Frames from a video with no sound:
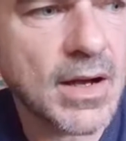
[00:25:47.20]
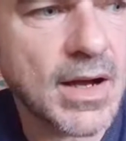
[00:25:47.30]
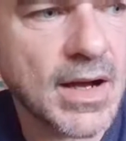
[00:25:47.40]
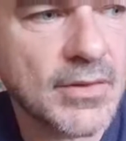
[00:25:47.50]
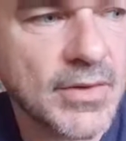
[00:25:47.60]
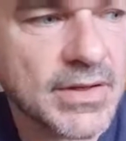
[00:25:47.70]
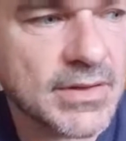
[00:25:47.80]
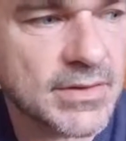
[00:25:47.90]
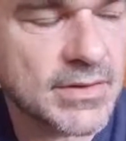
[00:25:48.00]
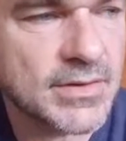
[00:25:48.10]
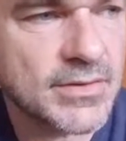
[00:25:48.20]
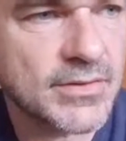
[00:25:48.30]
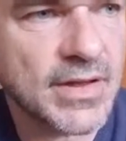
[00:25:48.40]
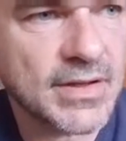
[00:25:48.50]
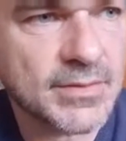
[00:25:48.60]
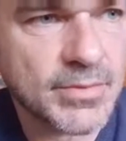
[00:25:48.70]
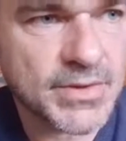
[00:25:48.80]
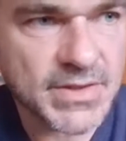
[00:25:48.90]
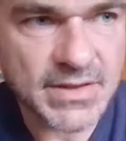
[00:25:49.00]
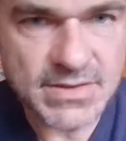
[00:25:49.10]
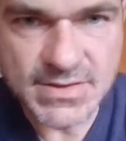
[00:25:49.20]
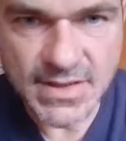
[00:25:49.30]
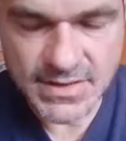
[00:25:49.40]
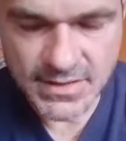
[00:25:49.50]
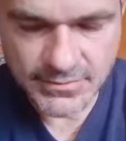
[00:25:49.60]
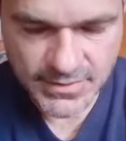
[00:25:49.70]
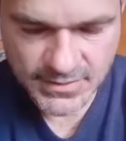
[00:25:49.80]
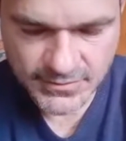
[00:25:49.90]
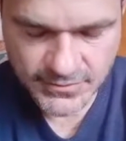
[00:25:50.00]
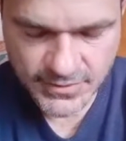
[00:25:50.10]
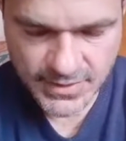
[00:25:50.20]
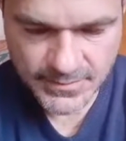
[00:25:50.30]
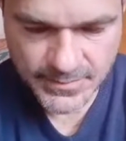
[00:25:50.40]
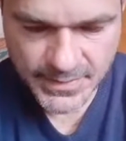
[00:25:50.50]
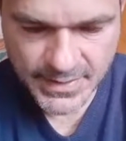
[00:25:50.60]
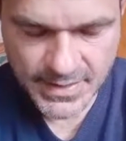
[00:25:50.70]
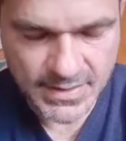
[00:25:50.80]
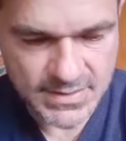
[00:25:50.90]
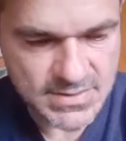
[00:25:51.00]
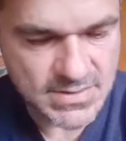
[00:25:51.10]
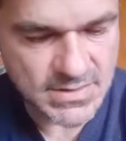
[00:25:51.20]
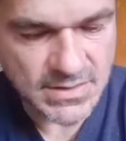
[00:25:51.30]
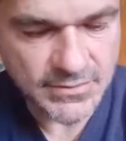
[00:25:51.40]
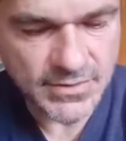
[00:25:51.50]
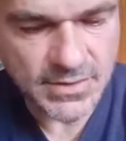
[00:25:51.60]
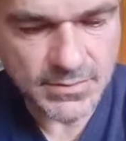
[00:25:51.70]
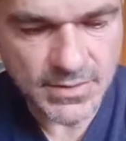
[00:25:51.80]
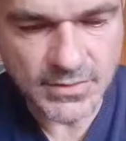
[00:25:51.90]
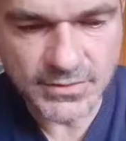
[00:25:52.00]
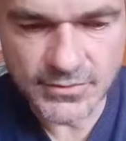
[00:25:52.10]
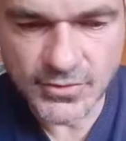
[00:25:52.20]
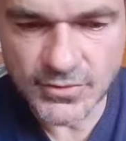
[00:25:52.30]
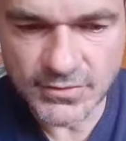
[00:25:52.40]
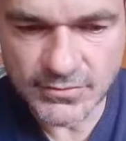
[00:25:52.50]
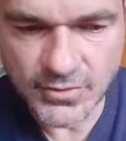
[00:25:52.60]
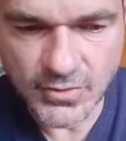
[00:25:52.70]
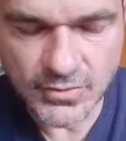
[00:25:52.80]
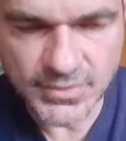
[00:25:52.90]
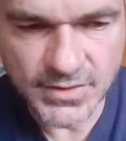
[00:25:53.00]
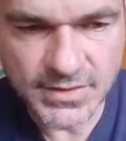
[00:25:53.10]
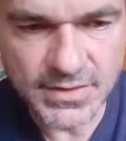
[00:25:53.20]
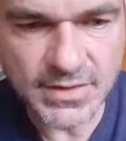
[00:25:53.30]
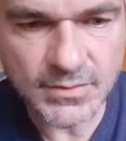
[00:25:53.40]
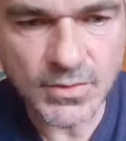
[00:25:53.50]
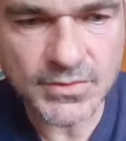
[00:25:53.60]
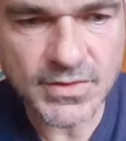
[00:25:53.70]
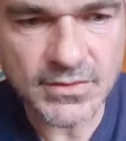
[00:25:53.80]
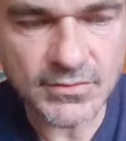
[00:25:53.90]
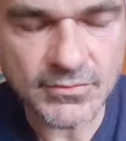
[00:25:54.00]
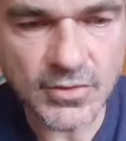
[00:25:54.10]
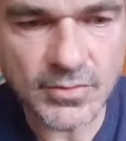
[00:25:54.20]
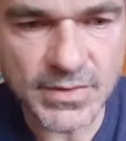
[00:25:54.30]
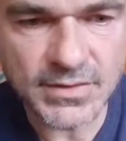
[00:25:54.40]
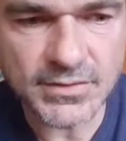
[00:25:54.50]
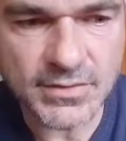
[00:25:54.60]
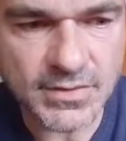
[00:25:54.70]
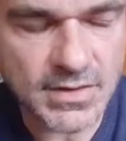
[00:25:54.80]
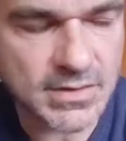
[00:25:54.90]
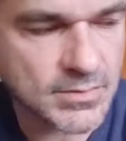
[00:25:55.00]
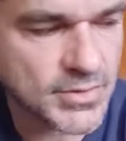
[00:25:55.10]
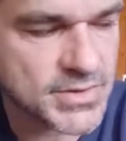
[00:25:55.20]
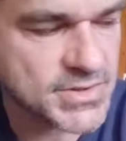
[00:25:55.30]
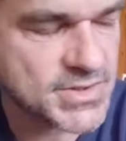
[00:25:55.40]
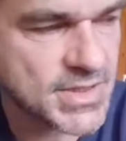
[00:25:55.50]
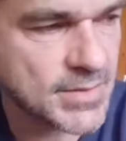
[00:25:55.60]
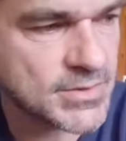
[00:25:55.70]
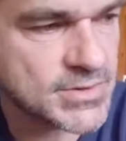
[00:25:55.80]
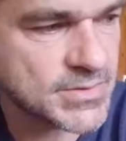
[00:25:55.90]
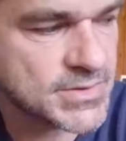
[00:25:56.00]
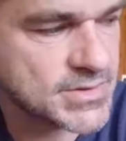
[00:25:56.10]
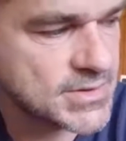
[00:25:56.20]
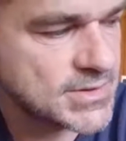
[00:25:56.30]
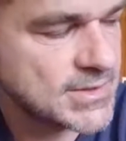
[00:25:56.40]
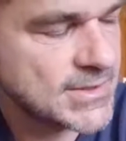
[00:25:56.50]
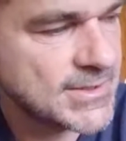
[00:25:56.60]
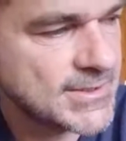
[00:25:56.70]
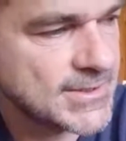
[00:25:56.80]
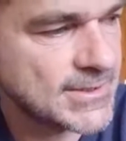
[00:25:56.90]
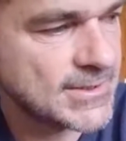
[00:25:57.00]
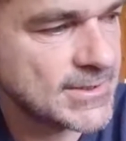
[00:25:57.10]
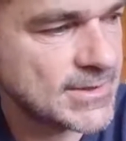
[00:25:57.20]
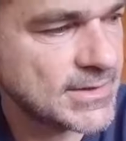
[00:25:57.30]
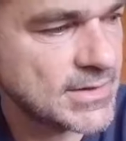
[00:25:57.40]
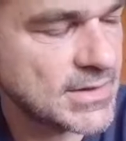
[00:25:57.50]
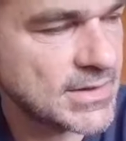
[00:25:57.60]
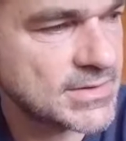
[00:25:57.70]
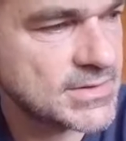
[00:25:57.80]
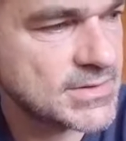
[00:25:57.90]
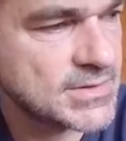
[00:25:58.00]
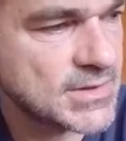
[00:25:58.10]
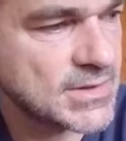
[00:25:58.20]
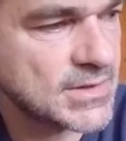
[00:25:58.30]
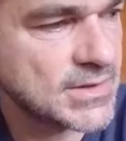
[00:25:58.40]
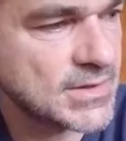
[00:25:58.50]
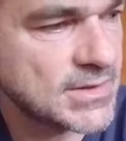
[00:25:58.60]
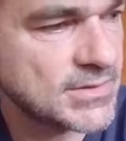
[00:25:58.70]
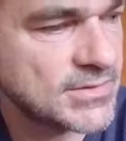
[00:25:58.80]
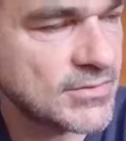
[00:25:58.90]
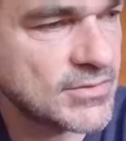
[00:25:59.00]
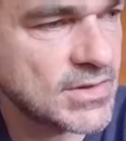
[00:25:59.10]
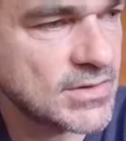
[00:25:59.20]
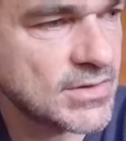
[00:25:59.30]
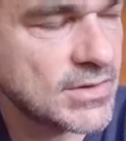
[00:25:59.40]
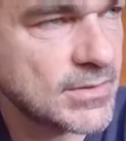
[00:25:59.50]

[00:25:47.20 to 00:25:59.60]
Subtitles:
I reckon that it predates that given history. And it's significant because of who's involved in it and what his involvement is in the British establishment in the late 17th,